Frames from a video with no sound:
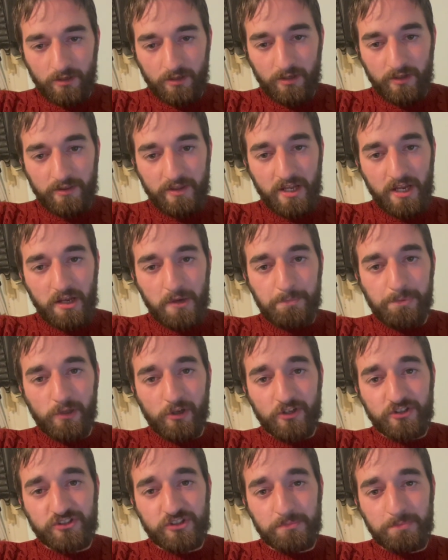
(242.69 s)
And that
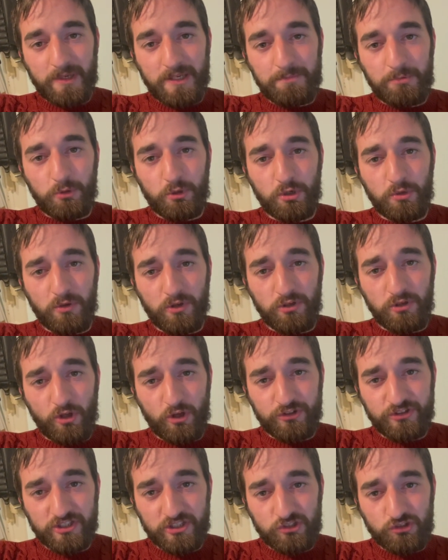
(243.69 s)
applies to people who are
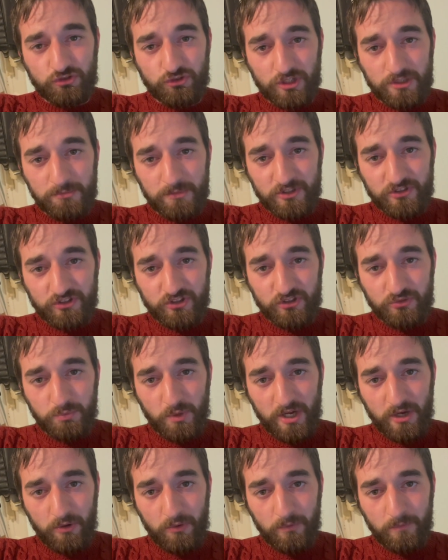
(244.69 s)
not extremists as
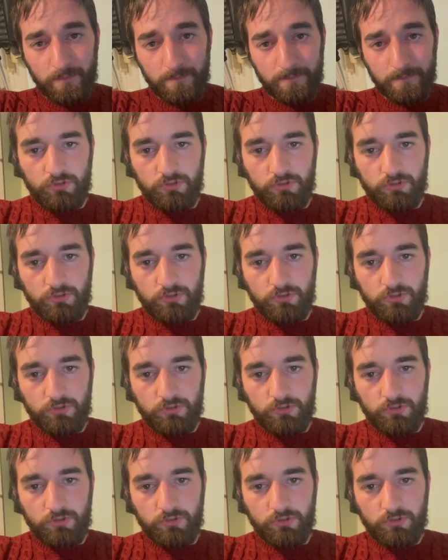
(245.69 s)
well.